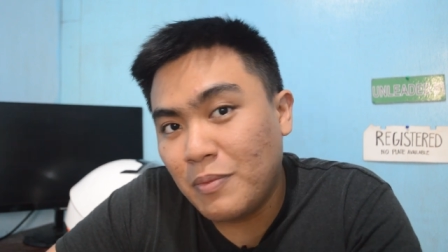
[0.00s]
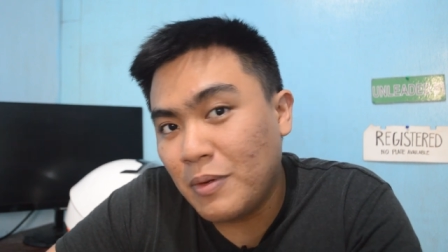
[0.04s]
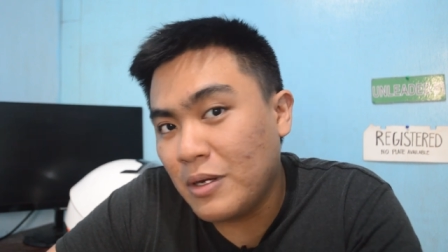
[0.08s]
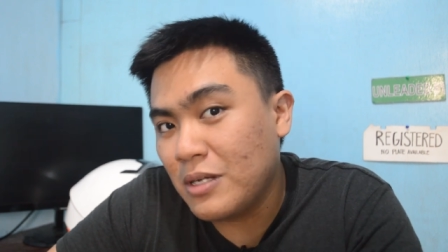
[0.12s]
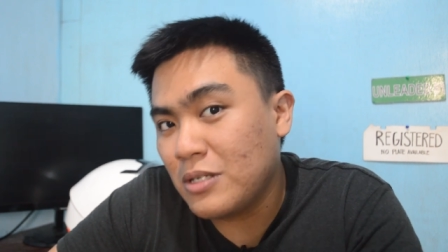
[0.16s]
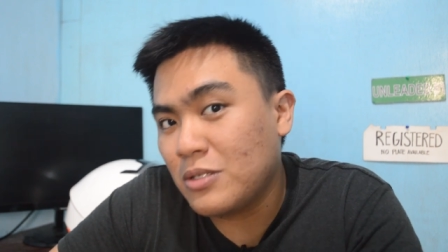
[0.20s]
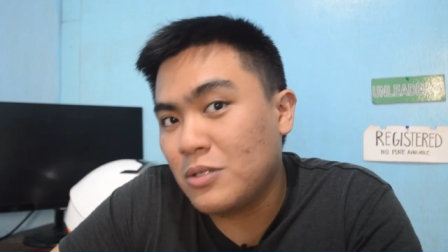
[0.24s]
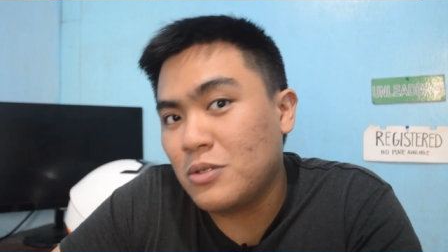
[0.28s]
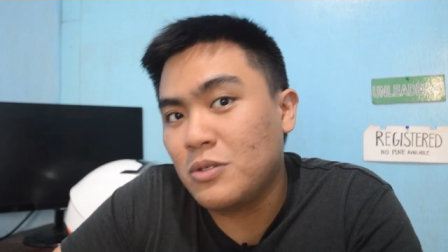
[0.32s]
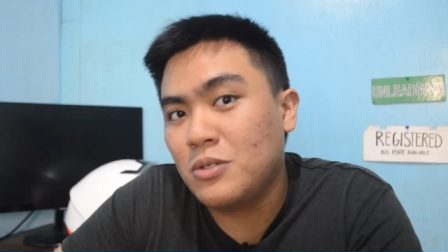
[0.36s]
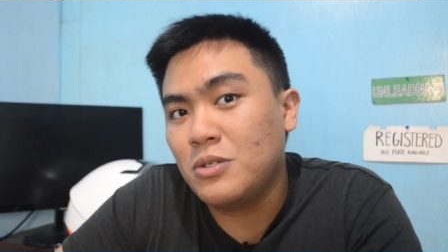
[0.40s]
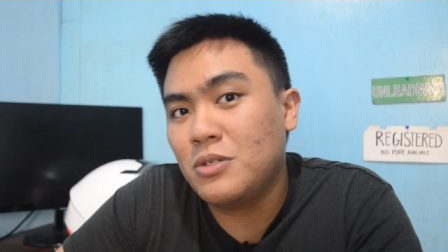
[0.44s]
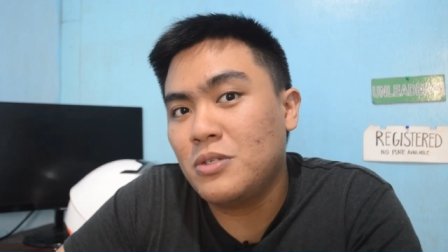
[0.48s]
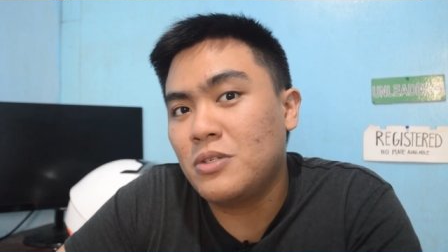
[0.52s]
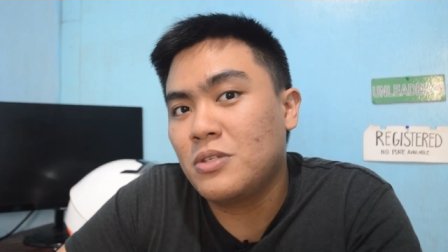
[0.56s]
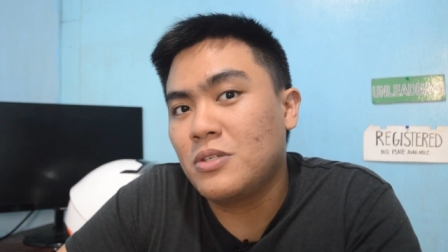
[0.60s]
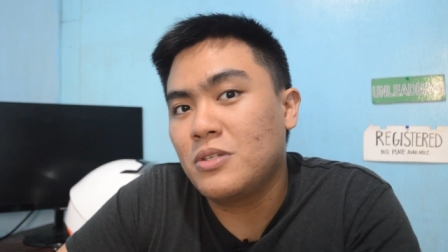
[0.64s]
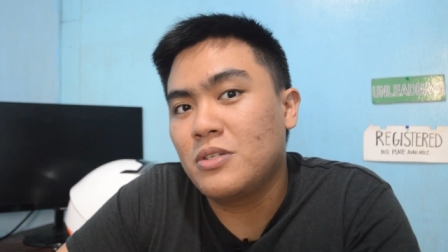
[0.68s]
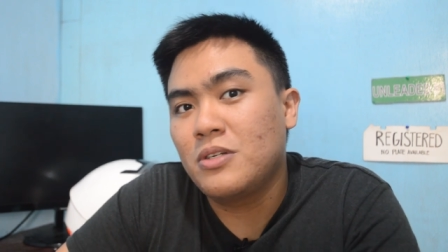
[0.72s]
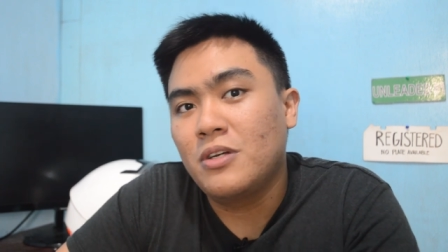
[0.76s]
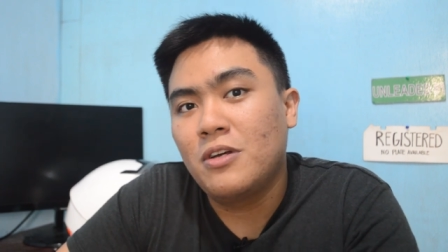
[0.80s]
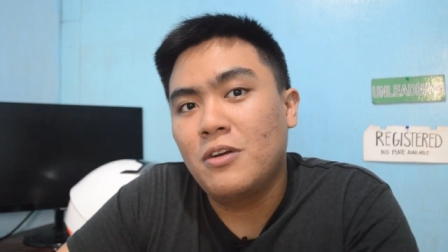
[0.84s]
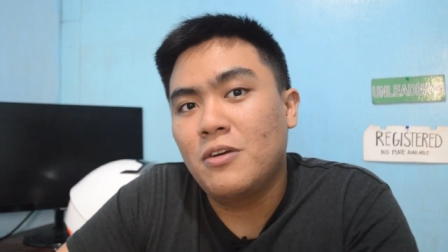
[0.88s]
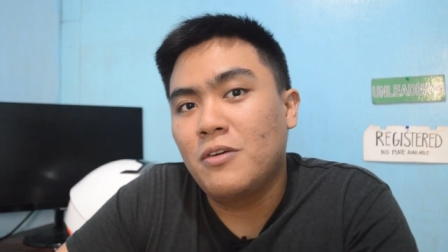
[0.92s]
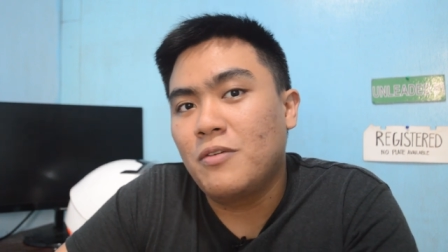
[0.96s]
pesos
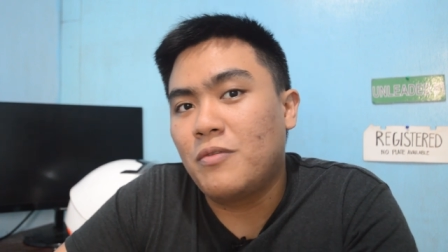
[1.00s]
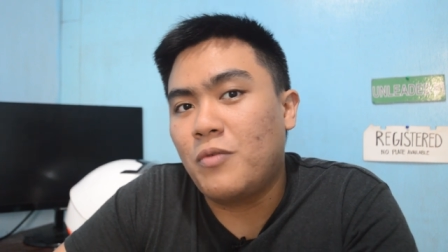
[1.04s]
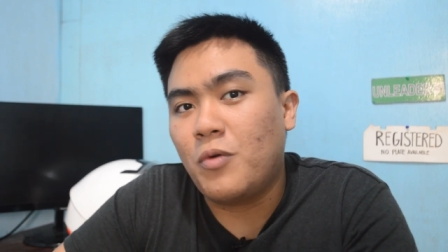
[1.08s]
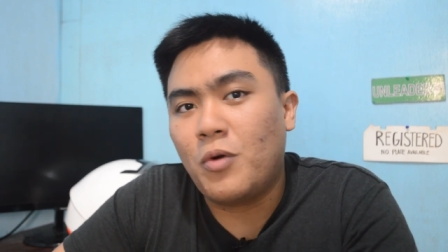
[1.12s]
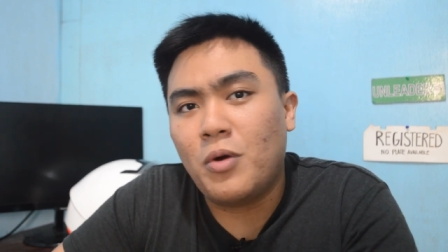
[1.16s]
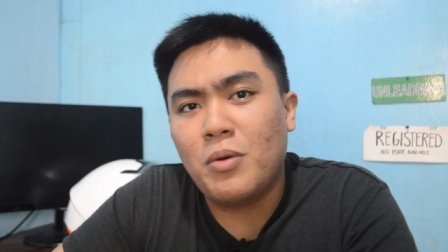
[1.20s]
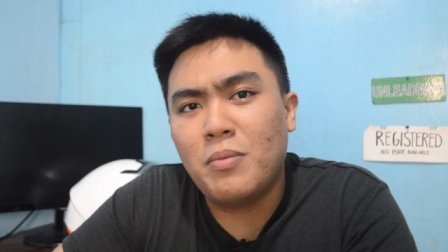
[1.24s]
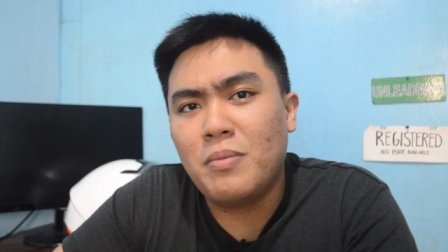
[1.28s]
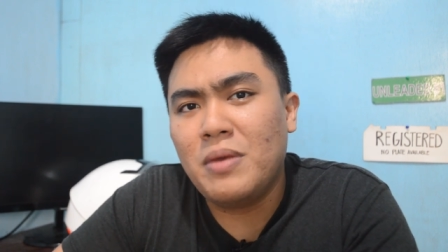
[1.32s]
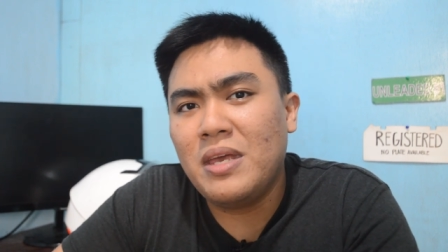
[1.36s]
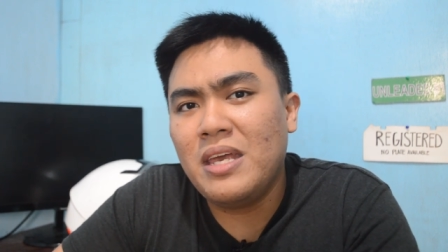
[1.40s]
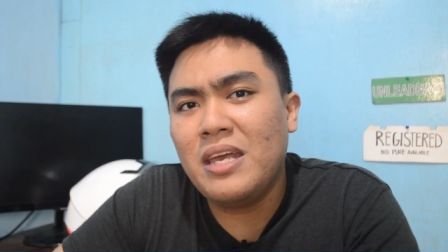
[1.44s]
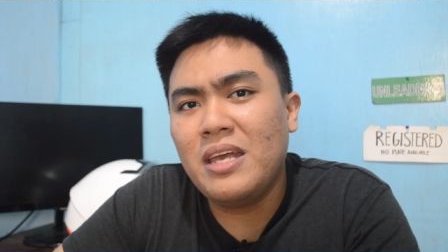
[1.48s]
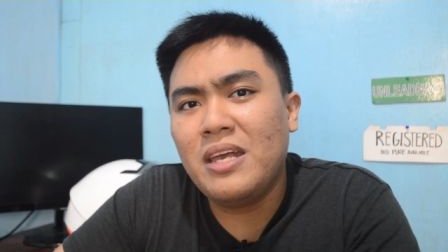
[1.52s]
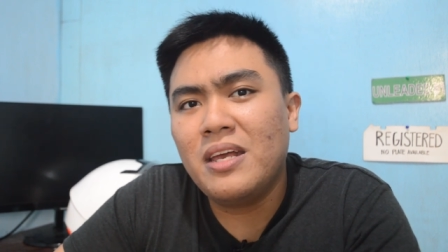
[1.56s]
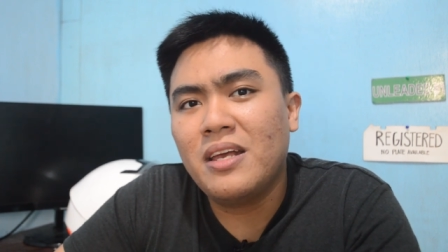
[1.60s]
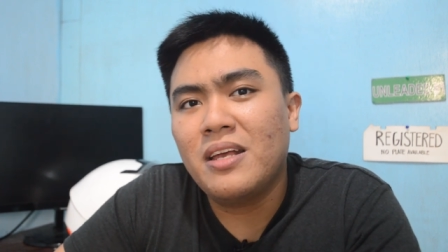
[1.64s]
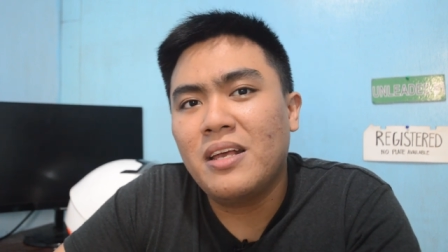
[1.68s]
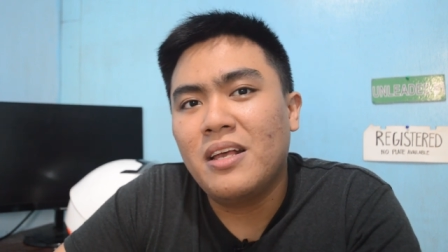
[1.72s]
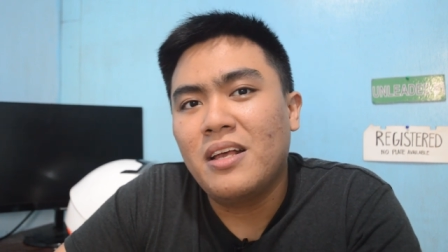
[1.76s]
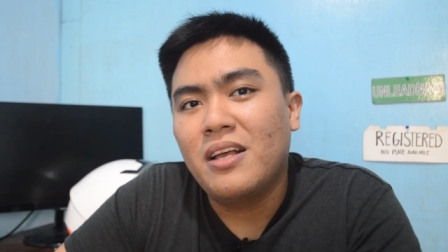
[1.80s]
for me,